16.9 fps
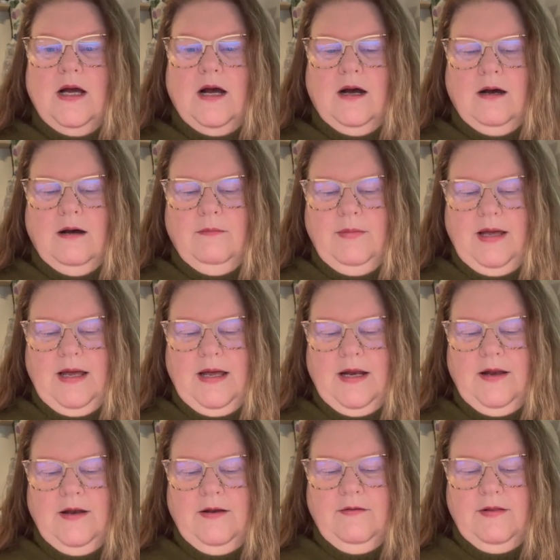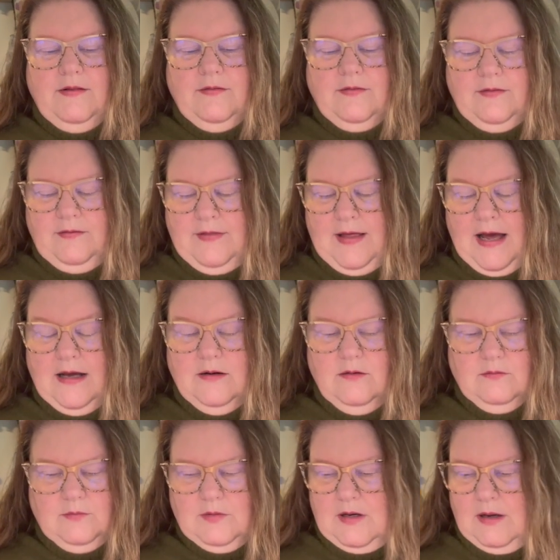And that
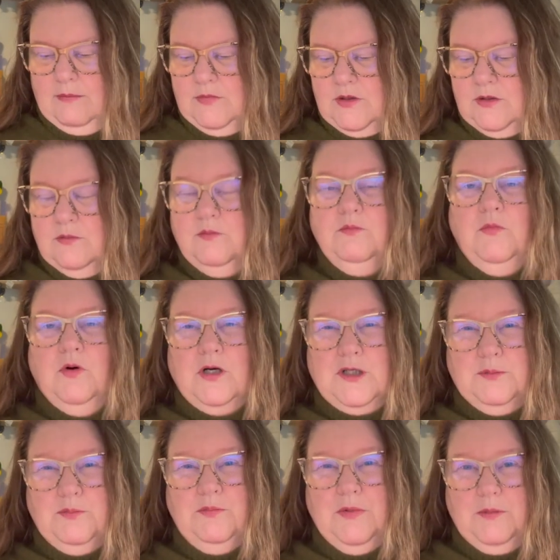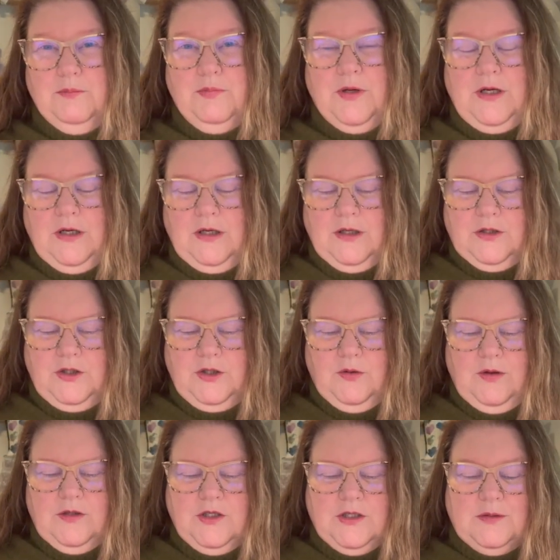works pretty good too.
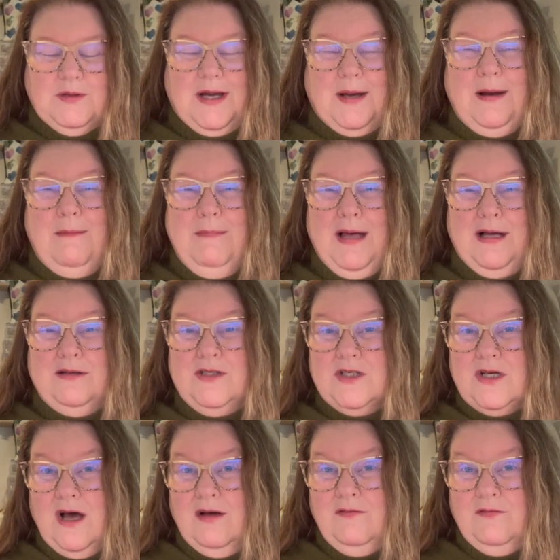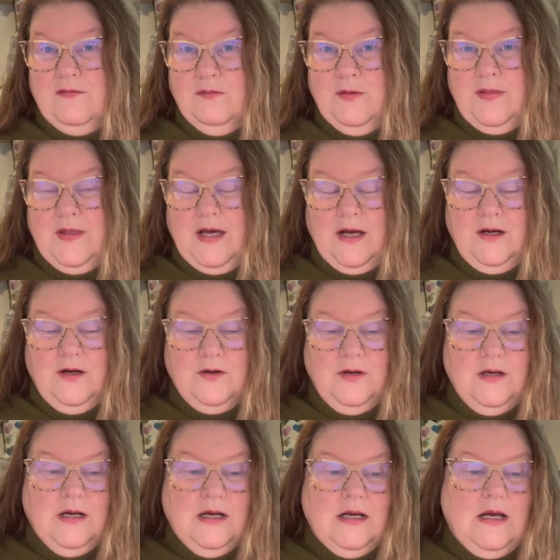It just kind of melts off with the
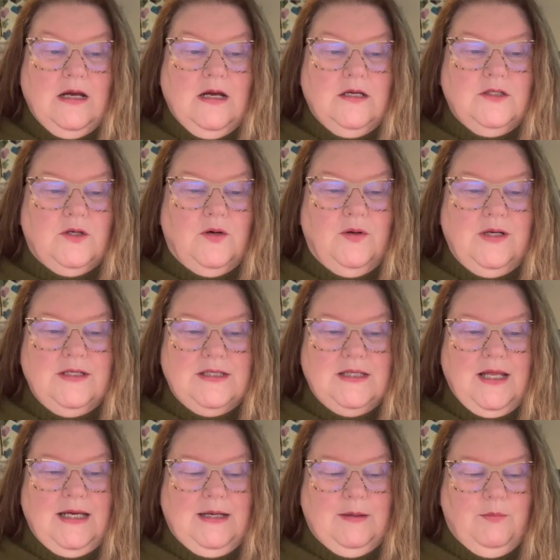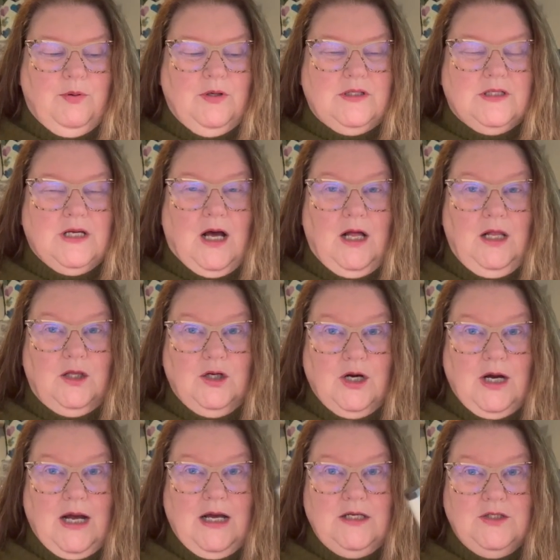iron. So it isn't like it puts color
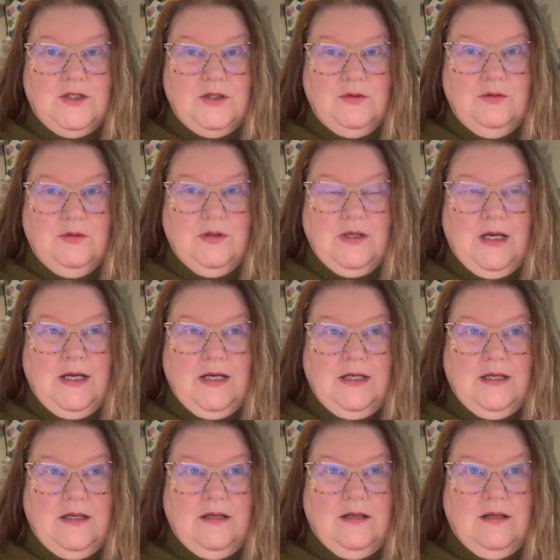onto it.